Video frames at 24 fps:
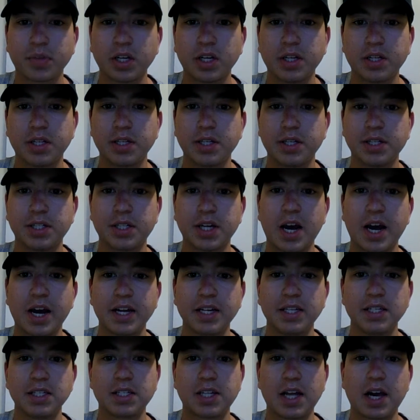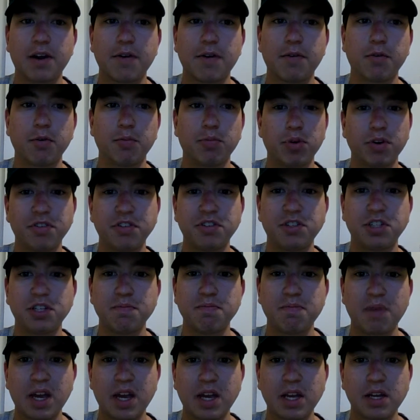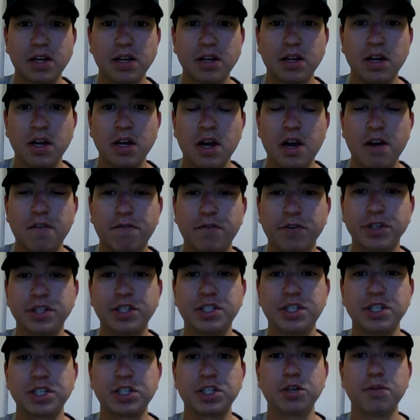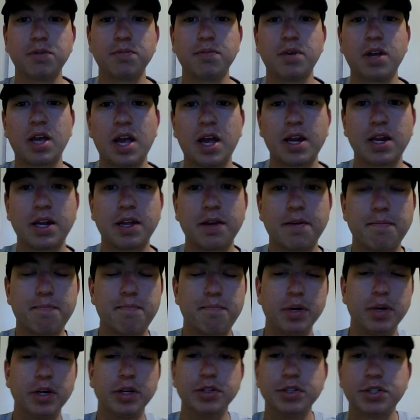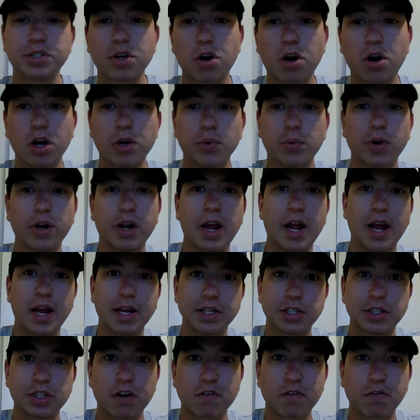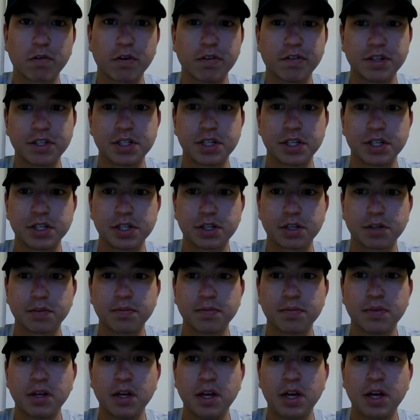the designs that were previously made for the system, and it builds the hardware and software of the system,